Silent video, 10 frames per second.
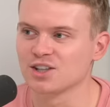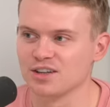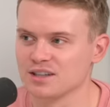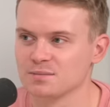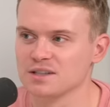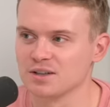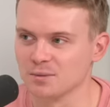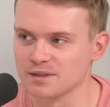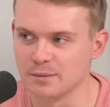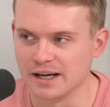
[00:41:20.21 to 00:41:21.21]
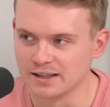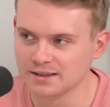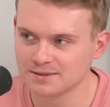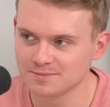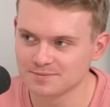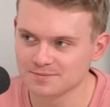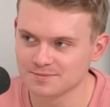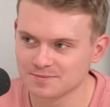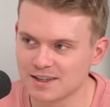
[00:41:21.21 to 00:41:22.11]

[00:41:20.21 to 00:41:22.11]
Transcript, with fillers: crisps and up to bed. Yeah,